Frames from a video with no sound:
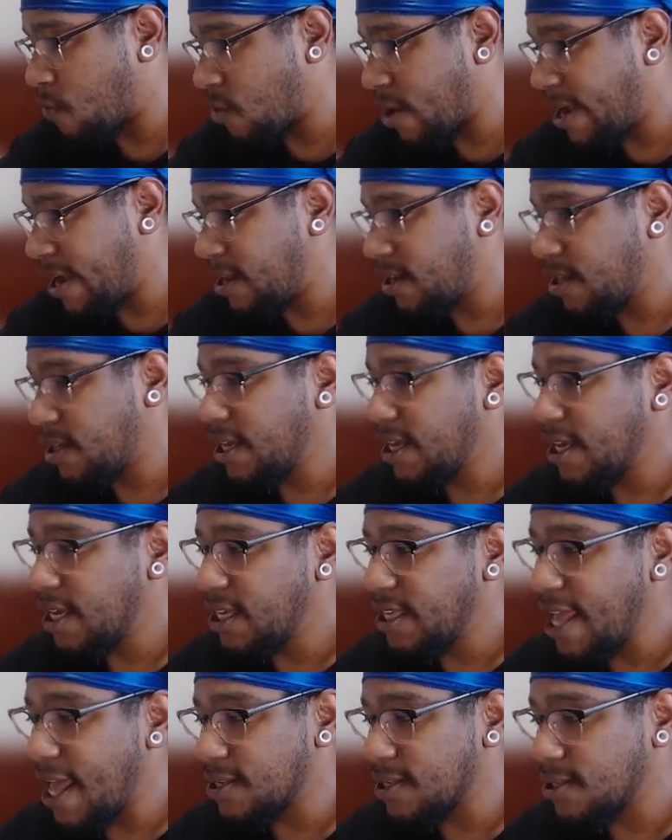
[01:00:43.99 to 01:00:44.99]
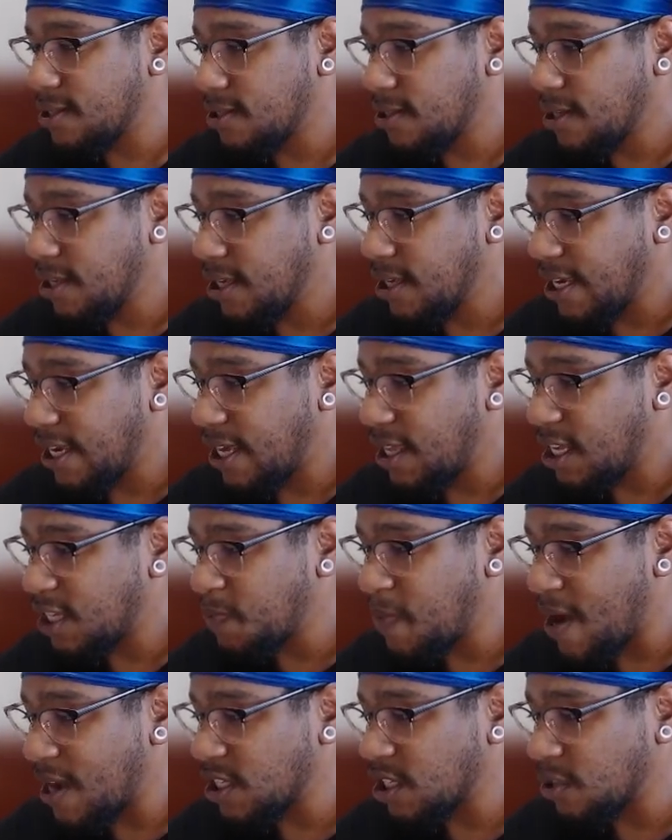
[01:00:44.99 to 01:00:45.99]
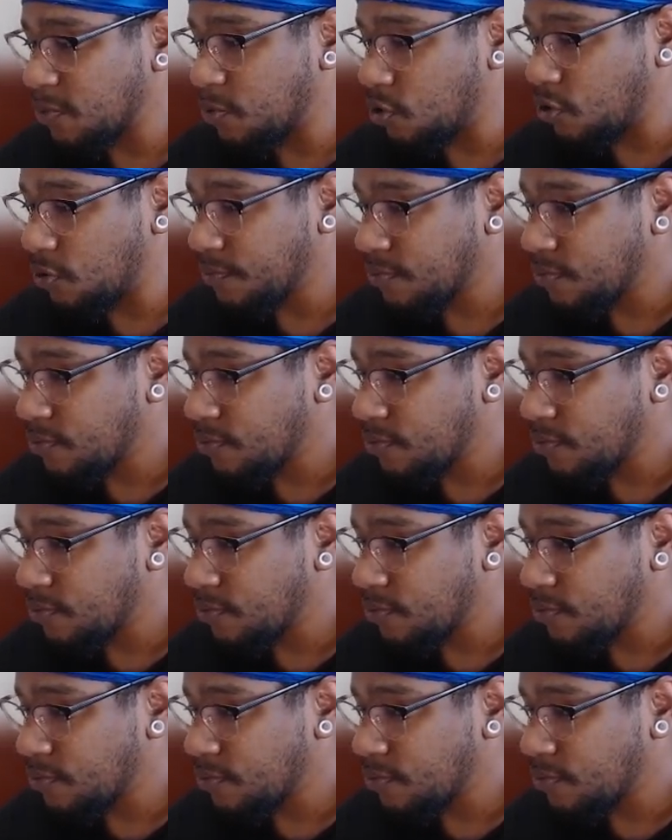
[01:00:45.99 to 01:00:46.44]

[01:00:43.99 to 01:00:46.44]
right? Yes, it is possible.